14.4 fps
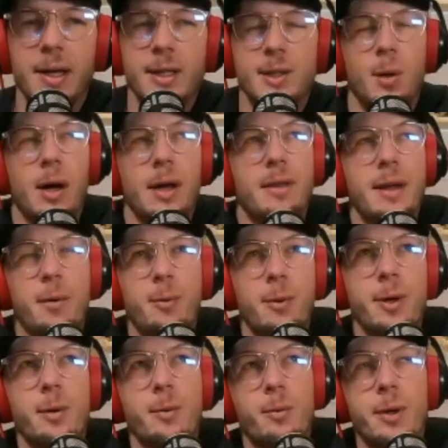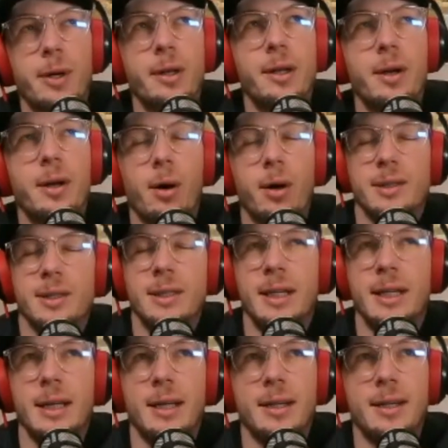so I think we're really are
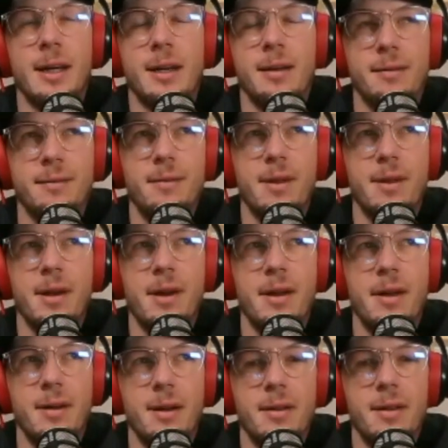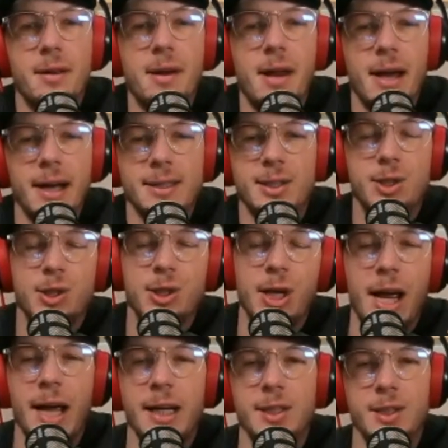seeing kind of the next
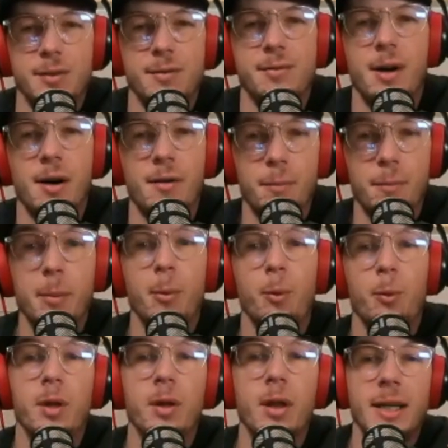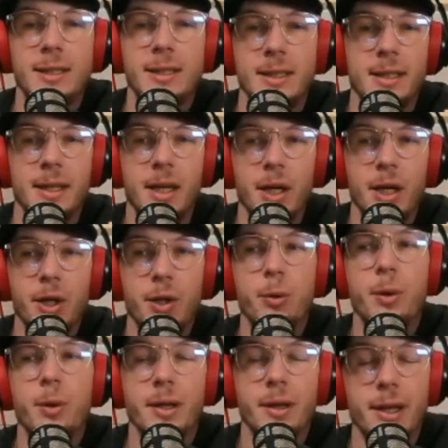change of people realizing you
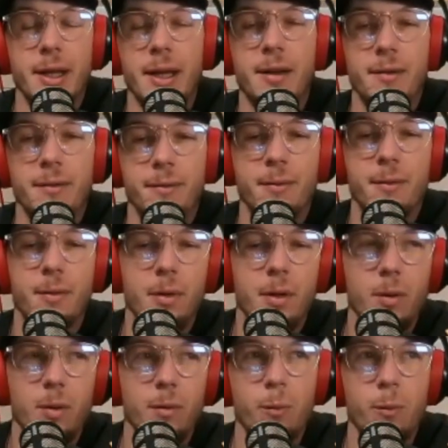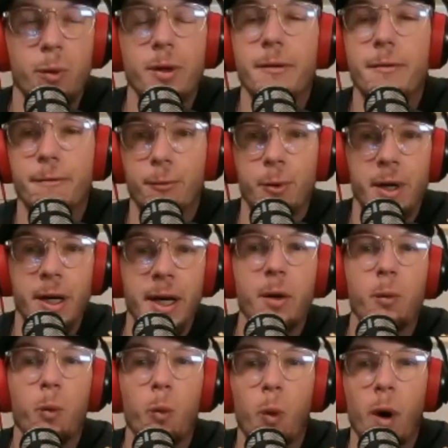can live really free,
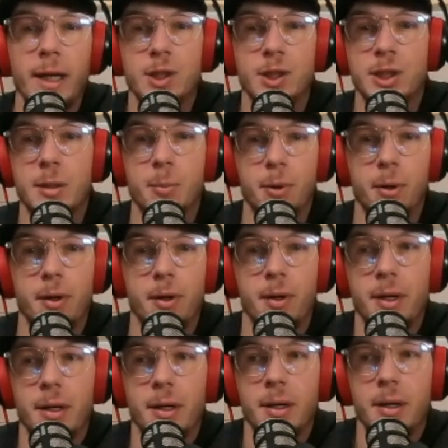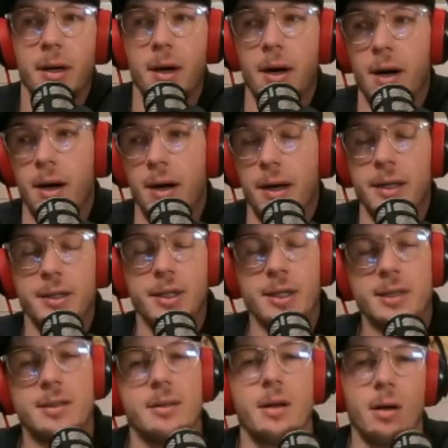way cheaper, and
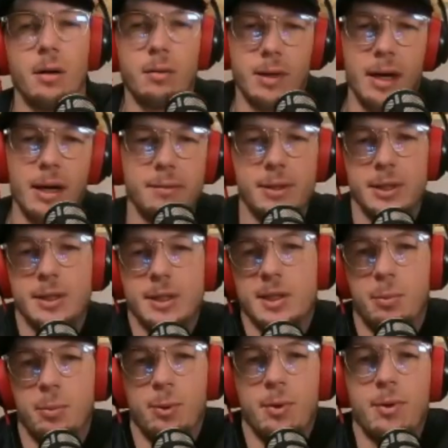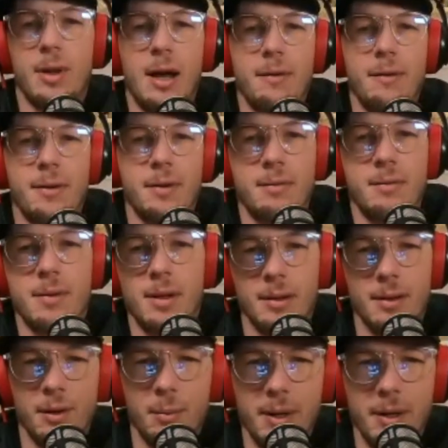kind of just explore life in a
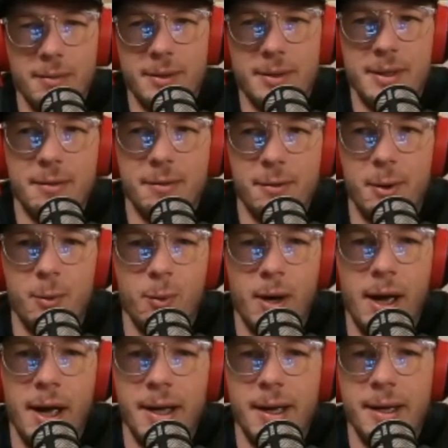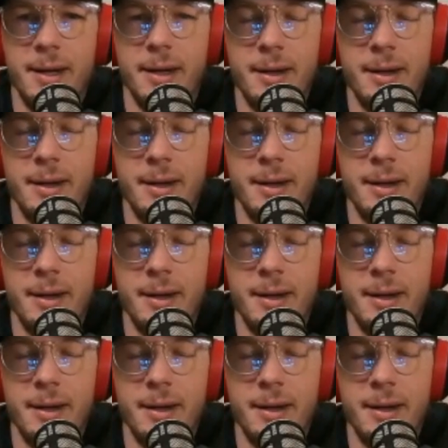little bit of a different way. And